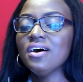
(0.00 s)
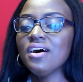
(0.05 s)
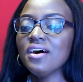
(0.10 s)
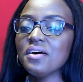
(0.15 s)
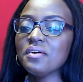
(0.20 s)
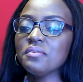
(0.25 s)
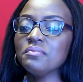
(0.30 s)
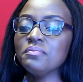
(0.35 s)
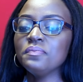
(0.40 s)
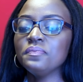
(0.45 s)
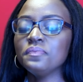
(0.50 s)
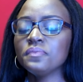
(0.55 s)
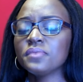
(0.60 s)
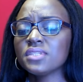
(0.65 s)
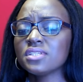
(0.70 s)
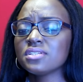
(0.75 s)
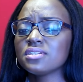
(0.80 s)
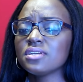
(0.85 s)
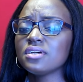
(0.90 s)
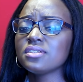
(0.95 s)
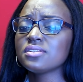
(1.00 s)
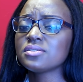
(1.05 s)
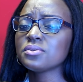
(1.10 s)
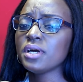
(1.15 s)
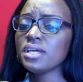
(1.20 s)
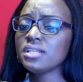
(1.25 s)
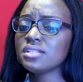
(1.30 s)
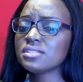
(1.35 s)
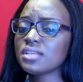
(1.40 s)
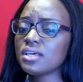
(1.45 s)
Um, so
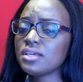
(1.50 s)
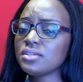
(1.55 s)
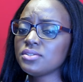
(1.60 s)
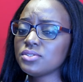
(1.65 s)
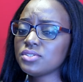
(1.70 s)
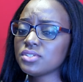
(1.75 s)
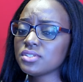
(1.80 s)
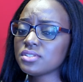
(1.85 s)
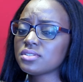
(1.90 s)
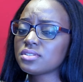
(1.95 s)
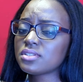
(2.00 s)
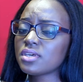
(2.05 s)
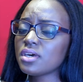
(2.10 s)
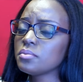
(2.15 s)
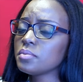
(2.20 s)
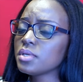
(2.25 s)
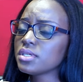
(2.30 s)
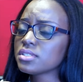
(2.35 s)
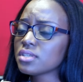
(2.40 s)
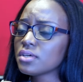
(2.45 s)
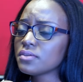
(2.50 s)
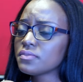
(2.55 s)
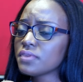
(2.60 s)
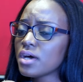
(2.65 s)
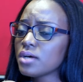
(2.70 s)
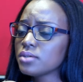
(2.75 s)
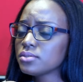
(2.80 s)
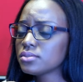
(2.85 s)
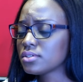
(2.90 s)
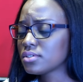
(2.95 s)
I decided to just cut myself
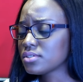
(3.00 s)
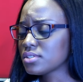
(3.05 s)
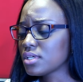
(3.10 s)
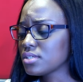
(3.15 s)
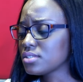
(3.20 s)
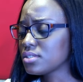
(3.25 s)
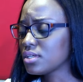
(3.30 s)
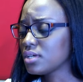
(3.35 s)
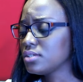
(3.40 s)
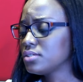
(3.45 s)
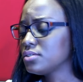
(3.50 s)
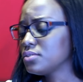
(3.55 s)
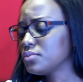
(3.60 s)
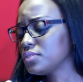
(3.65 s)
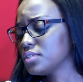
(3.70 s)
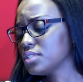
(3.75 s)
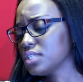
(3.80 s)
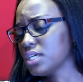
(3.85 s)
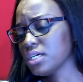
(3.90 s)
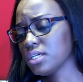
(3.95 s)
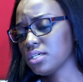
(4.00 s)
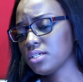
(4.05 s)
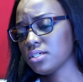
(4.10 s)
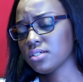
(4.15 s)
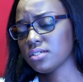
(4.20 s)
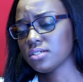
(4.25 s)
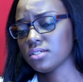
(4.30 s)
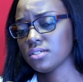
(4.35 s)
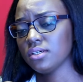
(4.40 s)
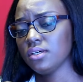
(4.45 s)
out because I started to feel like
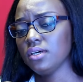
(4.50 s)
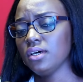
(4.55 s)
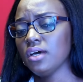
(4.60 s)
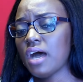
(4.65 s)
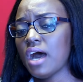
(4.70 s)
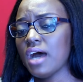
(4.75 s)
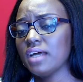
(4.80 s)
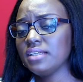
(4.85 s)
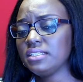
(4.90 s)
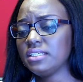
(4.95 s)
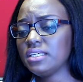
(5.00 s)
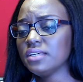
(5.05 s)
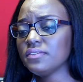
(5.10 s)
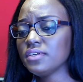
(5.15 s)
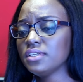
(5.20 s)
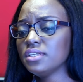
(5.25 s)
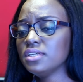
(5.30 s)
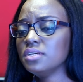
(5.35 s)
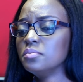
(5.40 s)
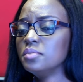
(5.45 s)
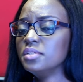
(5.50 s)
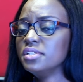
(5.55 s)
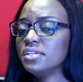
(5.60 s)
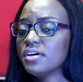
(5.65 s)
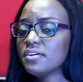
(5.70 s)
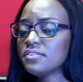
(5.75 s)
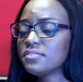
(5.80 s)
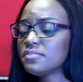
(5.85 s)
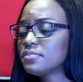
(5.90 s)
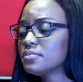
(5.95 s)
I'd given him
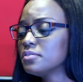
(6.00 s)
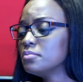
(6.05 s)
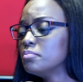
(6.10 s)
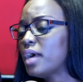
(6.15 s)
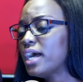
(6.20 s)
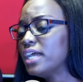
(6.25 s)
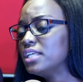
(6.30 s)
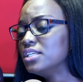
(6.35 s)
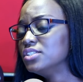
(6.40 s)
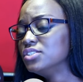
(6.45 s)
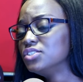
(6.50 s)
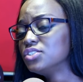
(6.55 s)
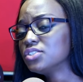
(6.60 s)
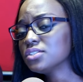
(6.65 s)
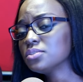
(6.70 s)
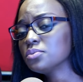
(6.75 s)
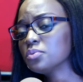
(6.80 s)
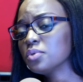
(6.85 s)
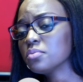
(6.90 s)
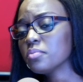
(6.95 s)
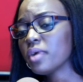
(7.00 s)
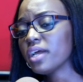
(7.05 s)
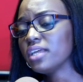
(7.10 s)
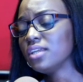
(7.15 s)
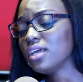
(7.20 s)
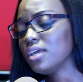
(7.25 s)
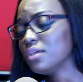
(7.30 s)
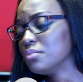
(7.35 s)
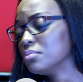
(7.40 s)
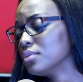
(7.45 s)
enough mileage with my
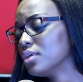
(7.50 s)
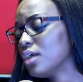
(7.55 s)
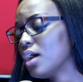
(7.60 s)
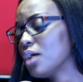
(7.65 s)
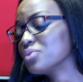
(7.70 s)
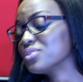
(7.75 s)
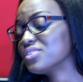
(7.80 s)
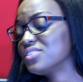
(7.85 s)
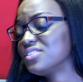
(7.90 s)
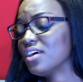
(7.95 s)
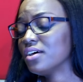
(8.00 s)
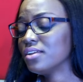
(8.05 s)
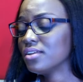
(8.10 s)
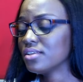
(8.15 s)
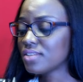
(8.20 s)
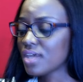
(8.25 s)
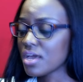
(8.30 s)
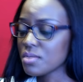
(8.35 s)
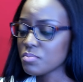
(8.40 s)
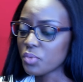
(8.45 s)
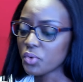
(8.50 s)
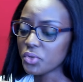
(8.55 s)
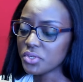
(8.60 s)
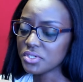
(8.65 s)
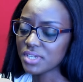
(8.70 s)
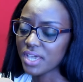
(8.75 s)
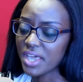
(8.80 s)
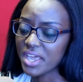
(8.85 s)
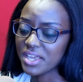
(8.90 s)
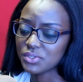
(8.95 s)
name. I was done at that
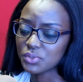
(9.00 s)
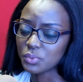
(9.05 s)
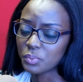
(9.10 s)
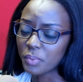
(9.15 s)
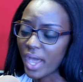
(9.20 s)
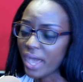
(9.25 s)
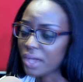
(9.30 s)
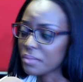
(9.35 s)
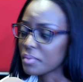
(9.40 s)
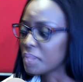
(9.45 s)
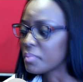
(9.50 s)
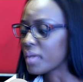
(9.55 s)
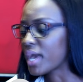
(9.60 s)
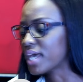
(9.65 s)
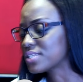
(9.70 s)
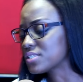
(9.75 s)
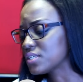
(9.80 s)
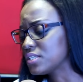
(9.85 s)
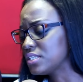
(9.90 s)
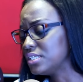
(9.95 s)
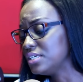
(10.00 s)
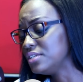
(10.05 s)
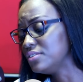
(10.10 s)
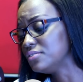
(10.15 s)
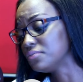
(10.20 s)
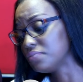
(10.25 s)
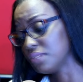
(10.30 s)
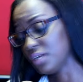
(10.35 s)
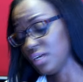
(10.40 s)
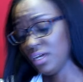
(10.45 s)
point. I had to pack my bags and
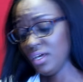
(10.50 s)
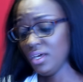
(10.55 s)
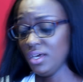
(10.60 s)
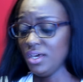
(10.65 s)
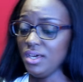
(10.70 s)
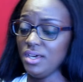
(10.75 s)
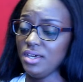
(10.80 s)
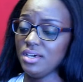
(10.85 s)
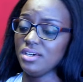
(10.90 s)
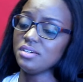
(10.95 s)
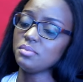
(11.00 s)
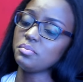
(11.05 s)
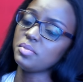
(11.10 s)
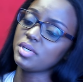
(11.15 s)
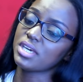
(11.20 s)
leave mm-hmm.